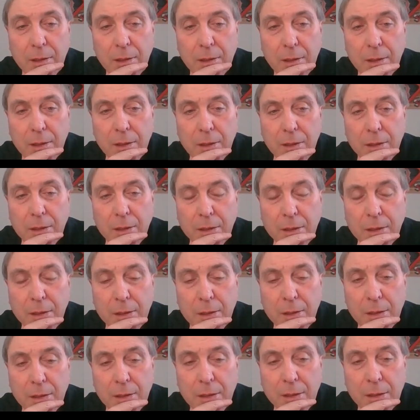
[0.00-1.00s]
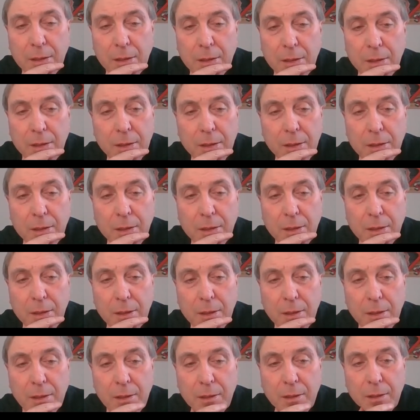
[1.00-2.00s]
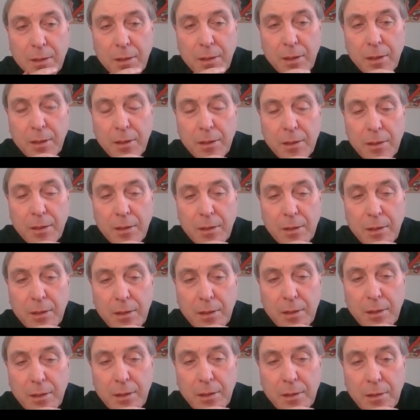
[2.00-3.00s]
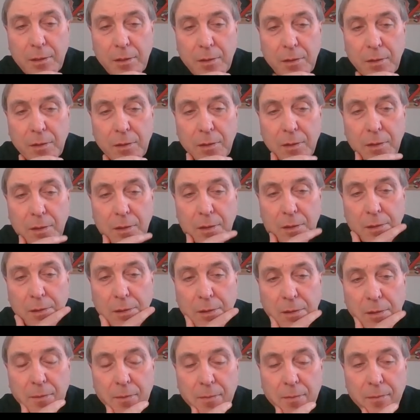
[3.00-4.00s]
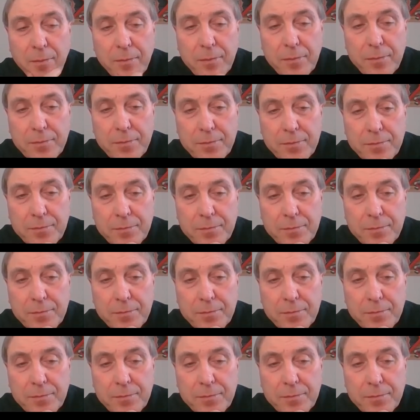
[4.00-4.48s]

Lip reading: (not speaking)